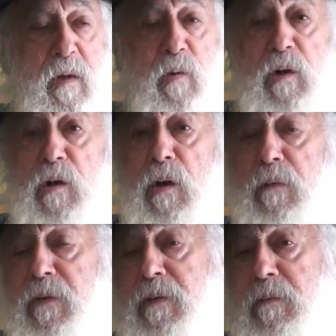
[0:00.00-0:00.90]
he was
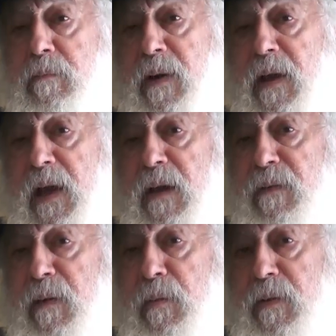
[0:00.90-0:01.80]
loved by
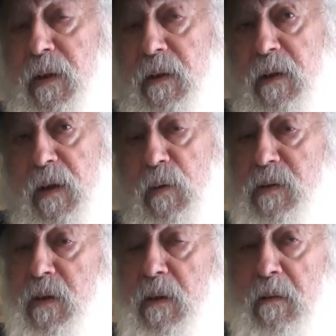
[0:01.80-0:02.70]
everybody. He
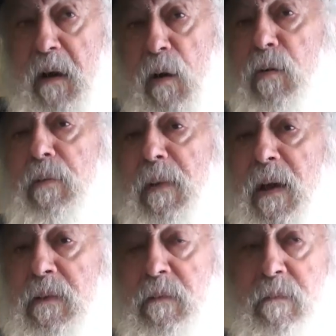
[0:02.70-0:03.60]
was an old
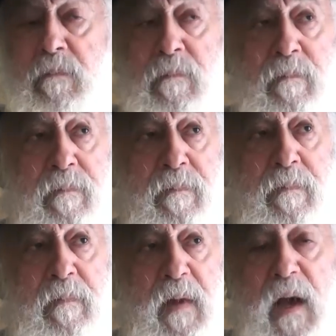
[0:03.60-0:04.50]
man.
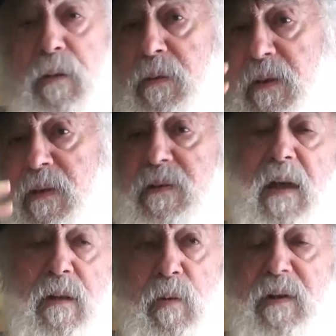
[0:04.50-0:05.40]
I don't
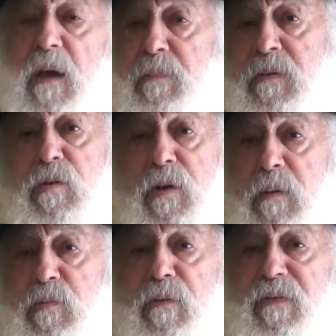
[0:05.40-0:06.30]
understand what happened to him to